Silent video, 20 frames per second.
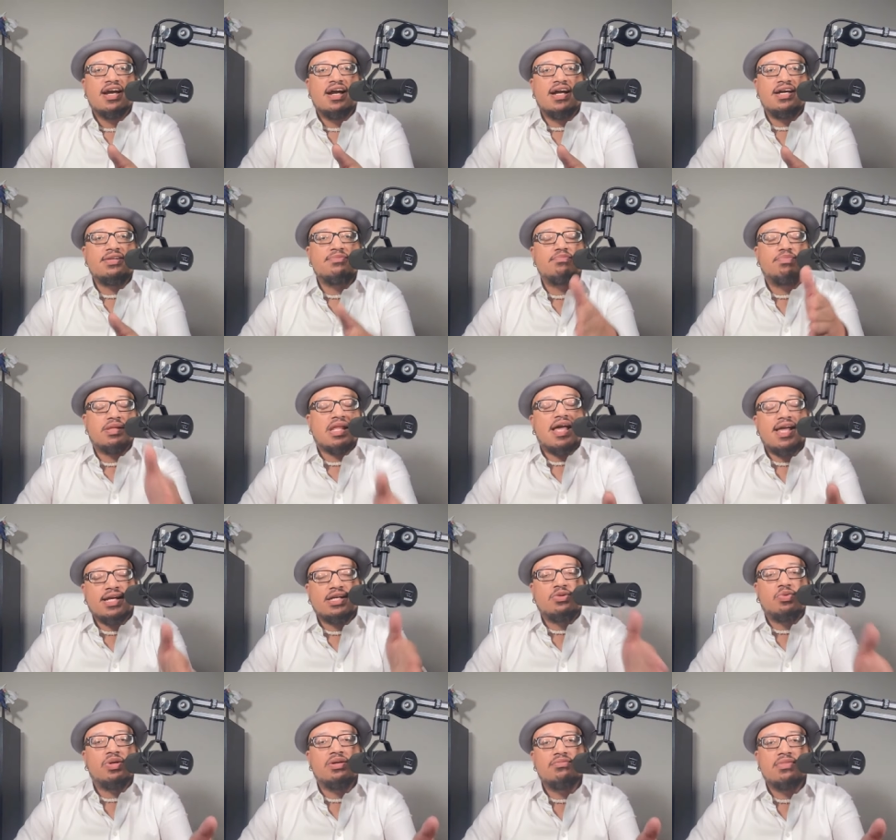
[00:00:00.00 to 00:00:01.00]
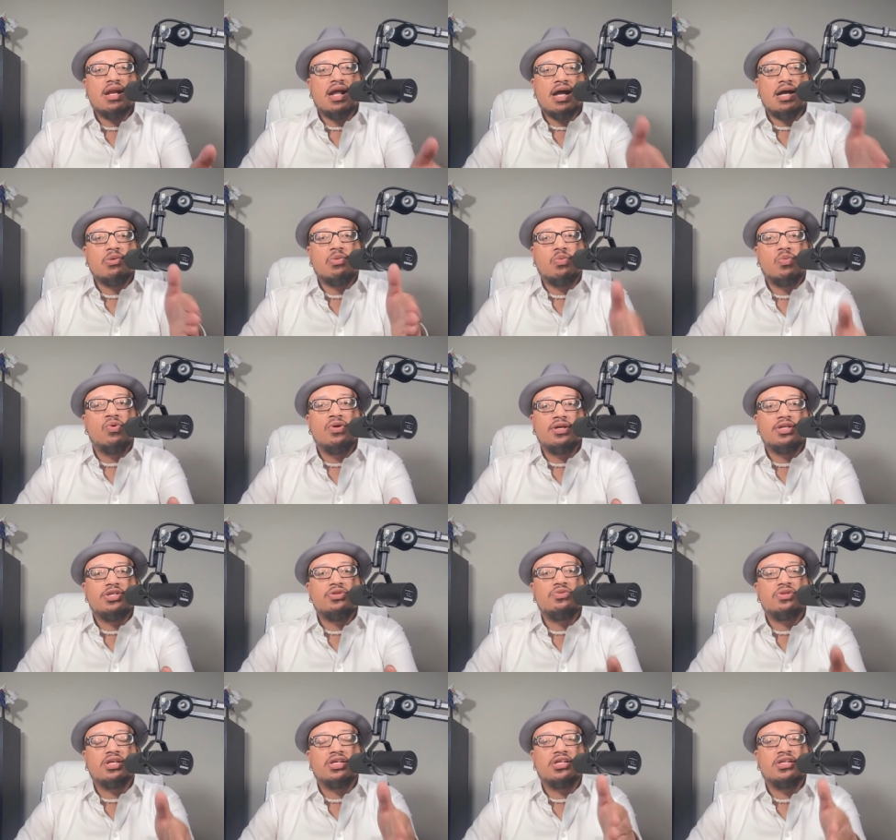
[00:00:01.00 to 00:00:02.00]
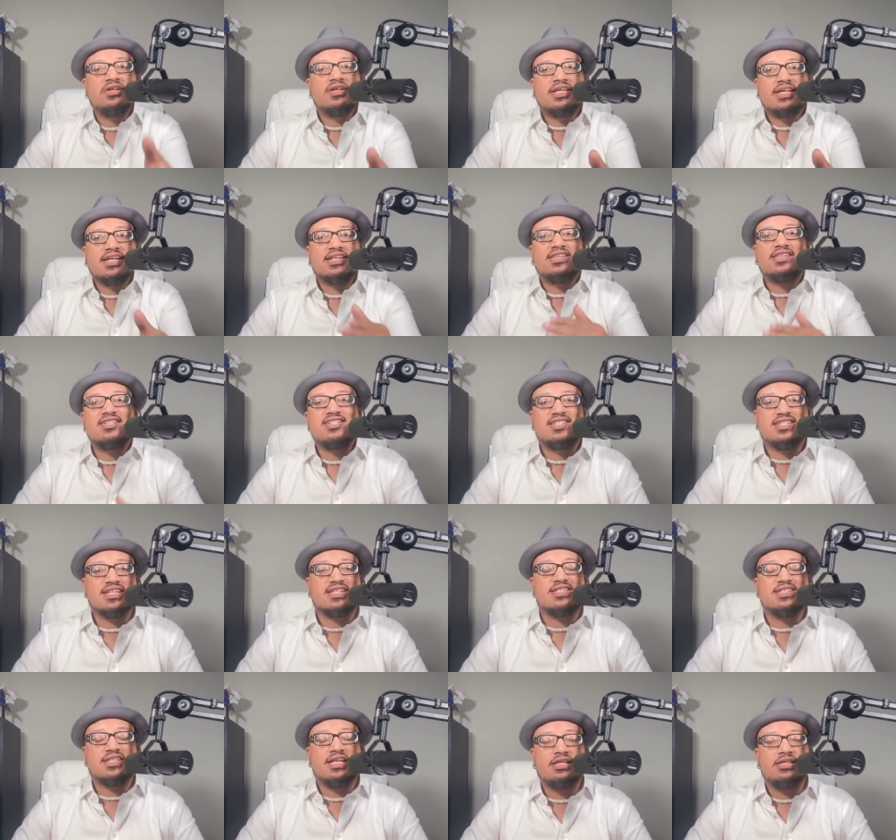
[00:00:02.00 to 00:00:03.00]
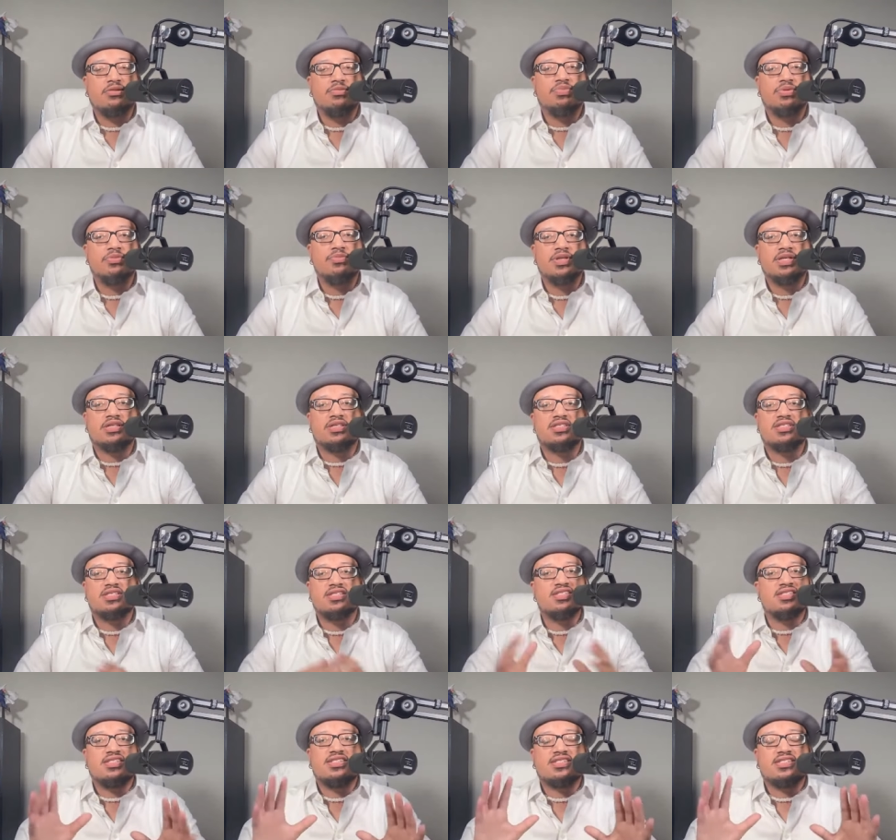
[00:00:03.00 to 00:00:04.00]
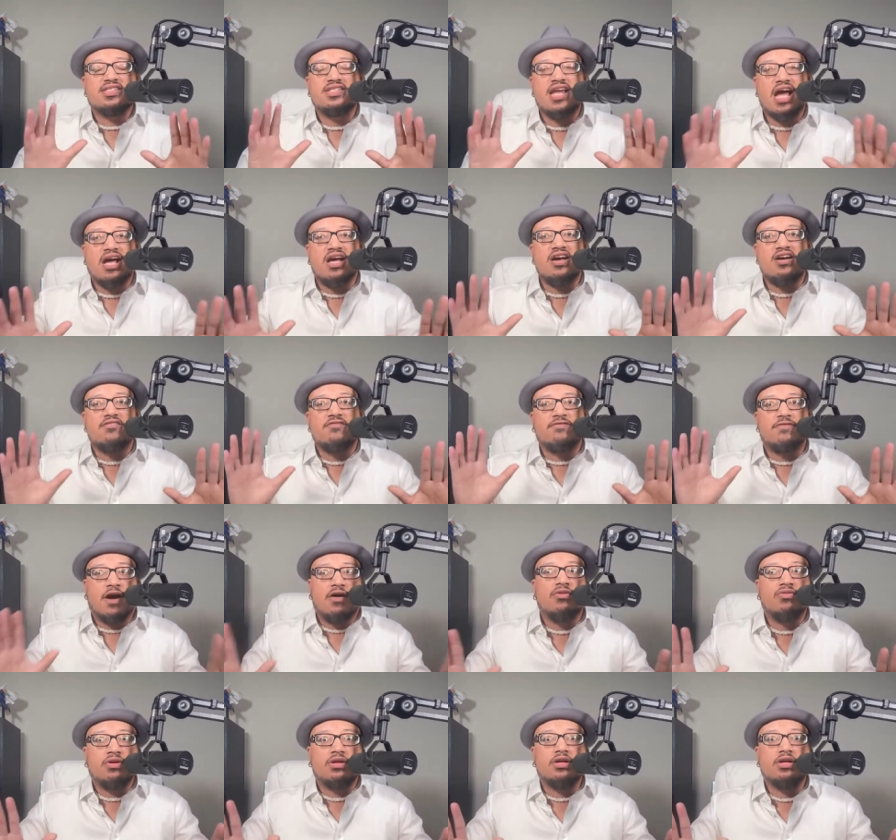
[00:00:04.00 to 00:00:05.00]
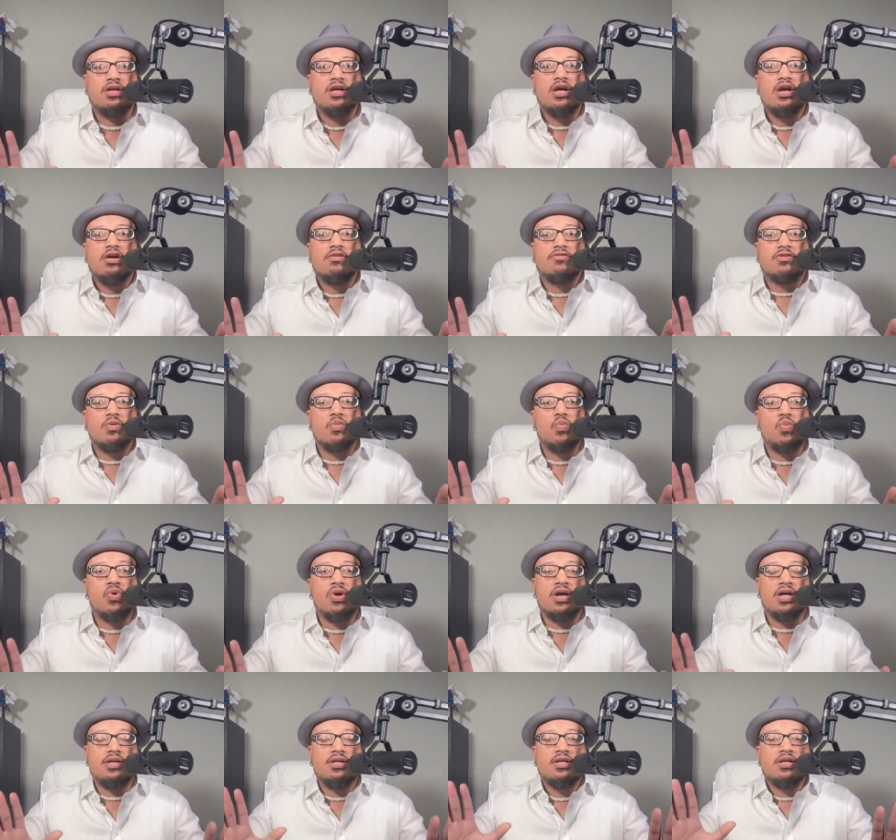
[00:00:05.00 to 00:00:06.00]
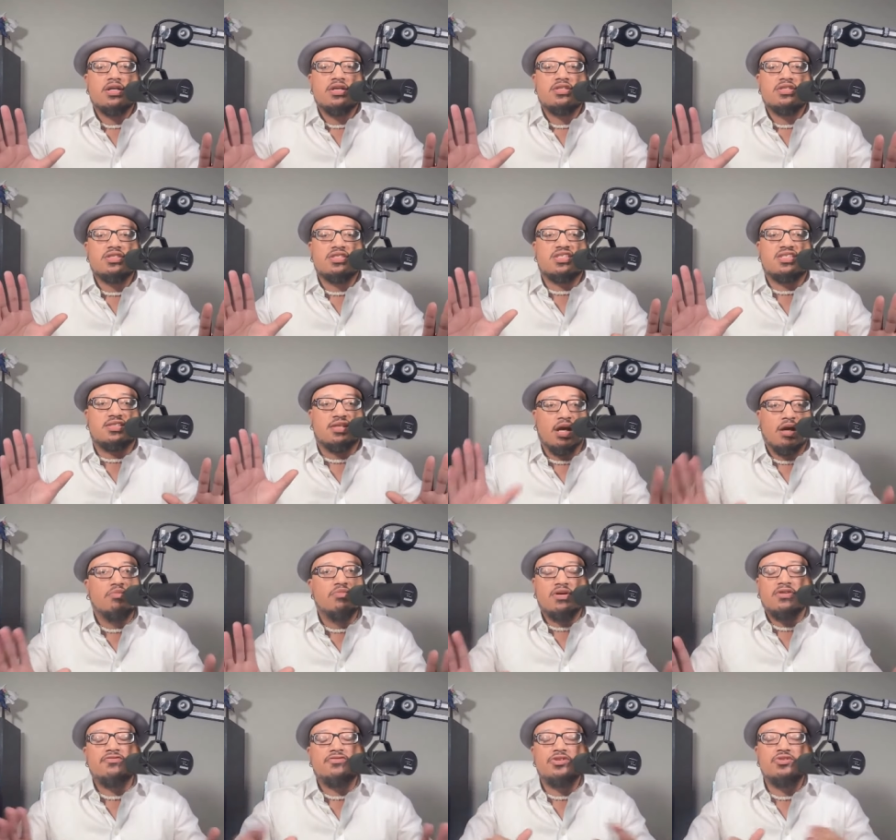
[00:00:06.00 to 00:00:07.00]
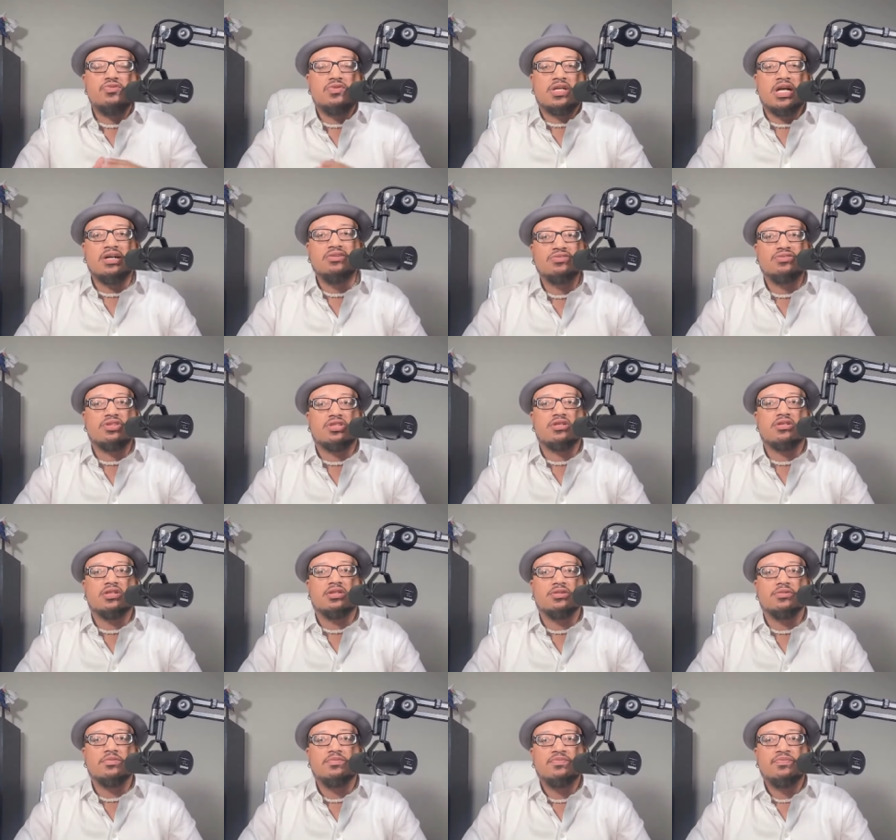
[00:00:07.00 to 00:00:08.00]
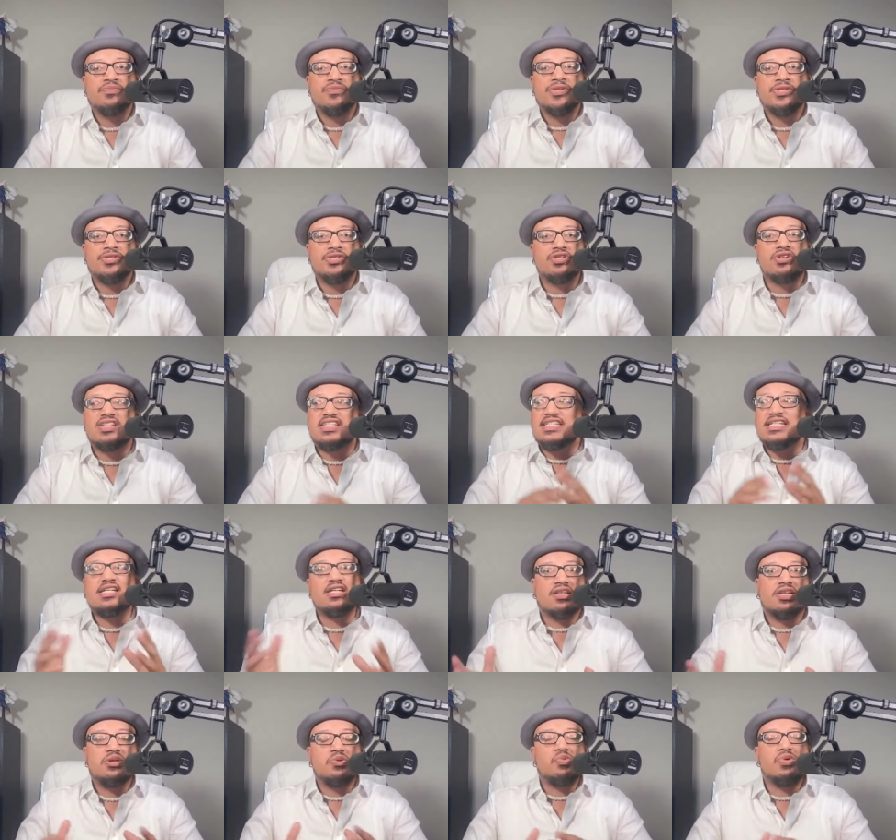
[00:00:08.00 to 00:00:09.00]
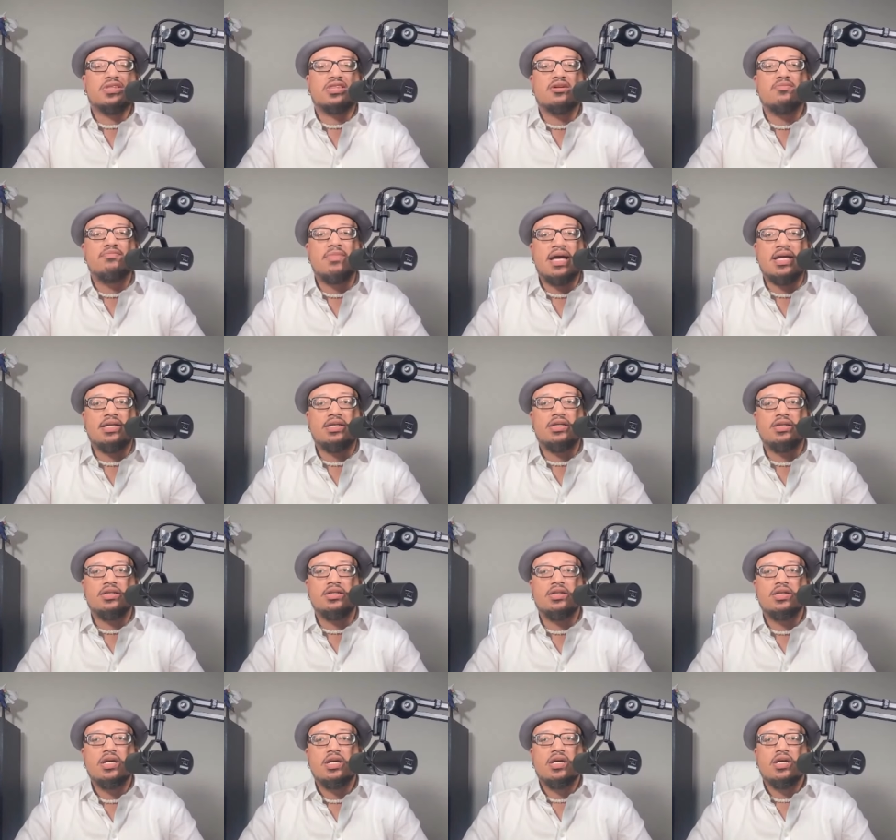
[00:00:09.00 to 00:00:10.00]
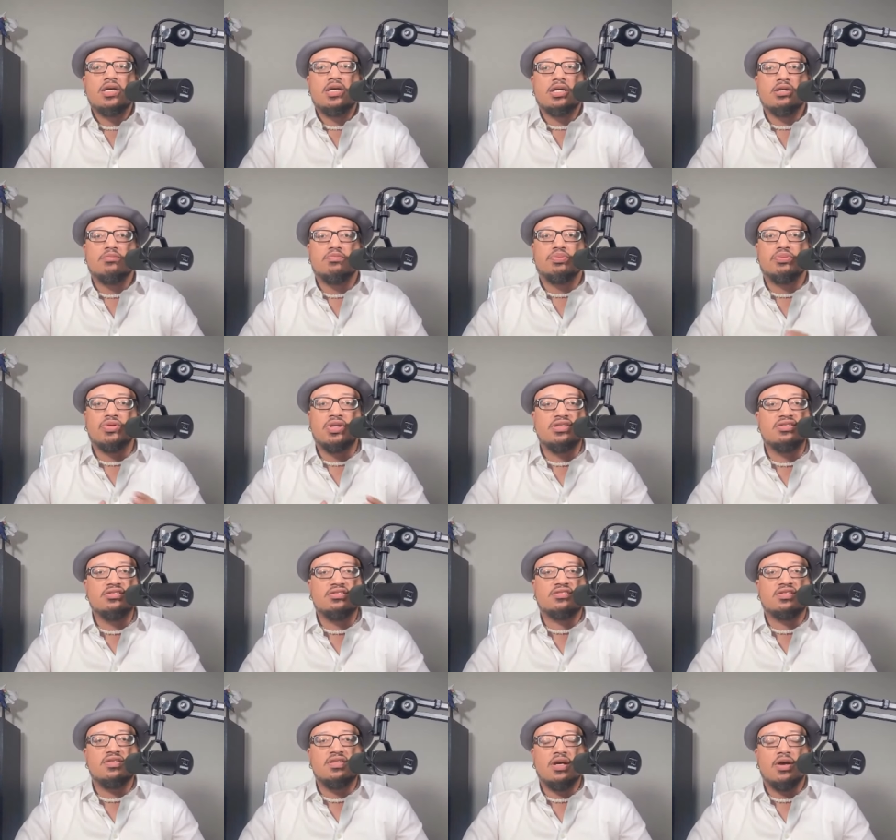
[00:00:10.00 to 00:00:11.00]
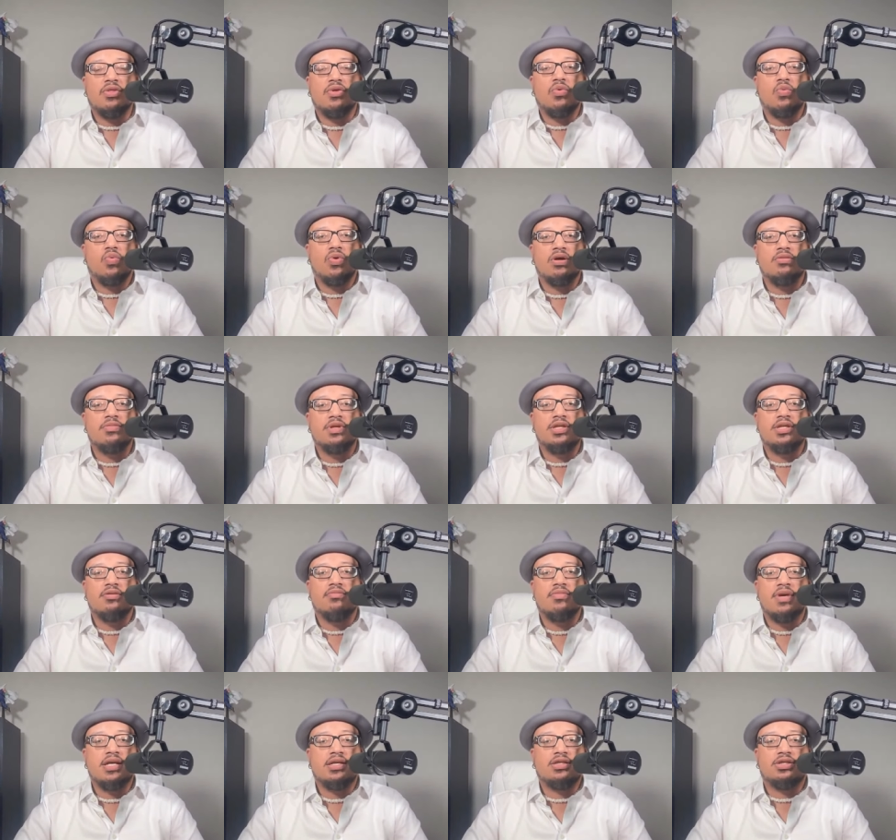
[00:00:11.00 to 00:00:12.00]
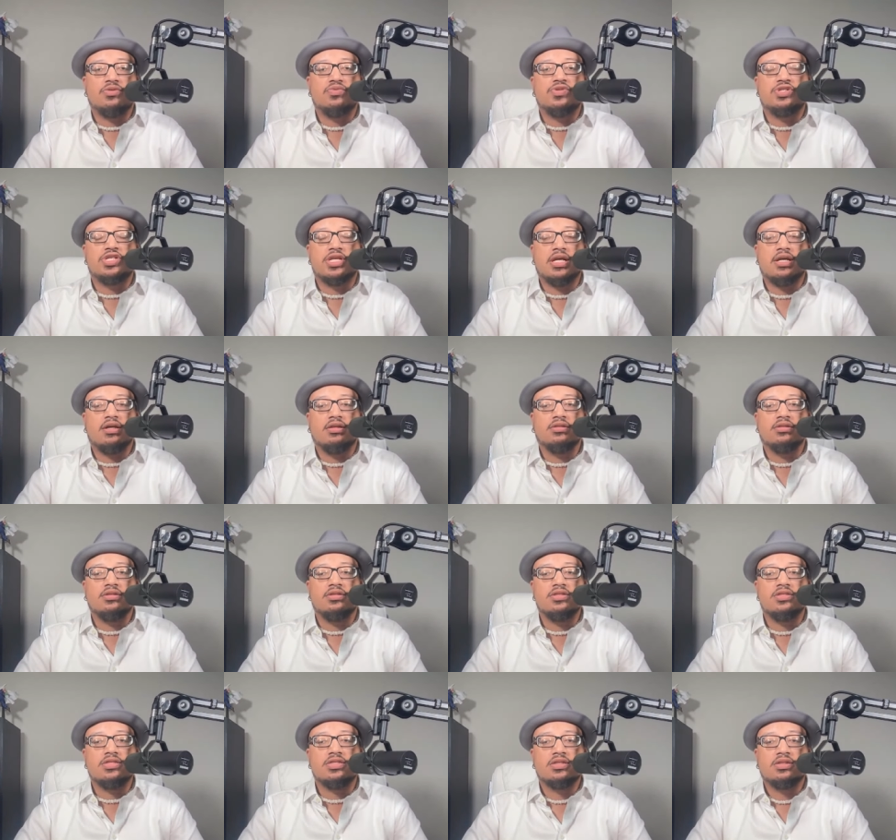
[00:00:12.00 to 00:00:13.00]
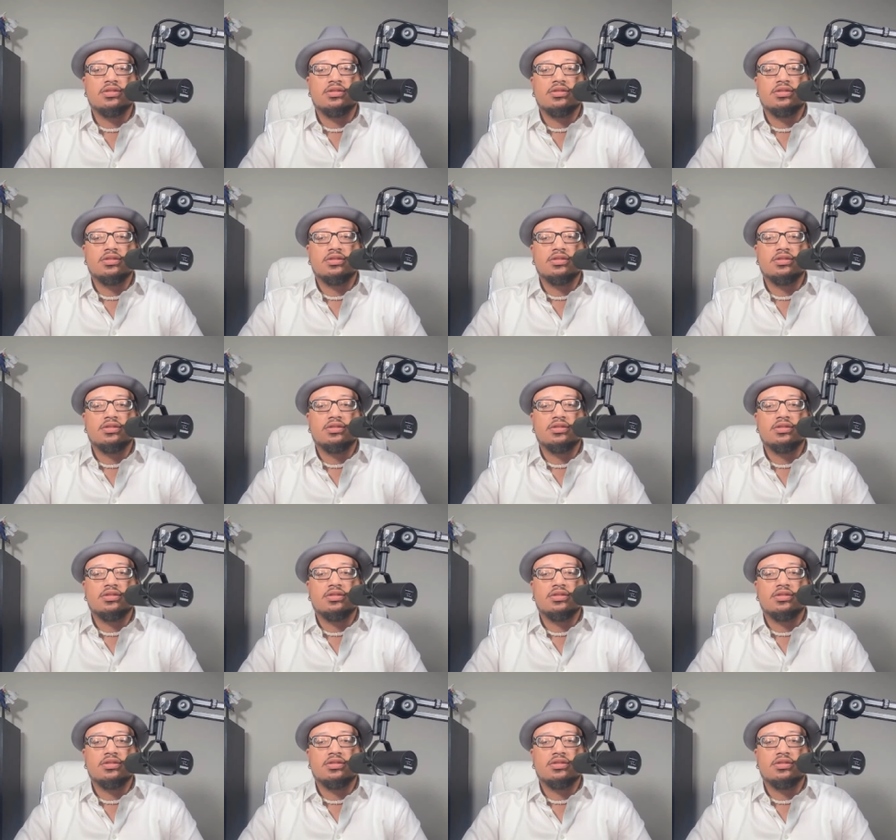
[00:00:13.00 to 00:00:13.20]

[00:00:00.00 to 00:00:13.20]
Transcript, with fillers: And black women, I want you to look at this example, because this is not far from what some of you go through. You're dealing with a man, he brings another woman to make you jealous.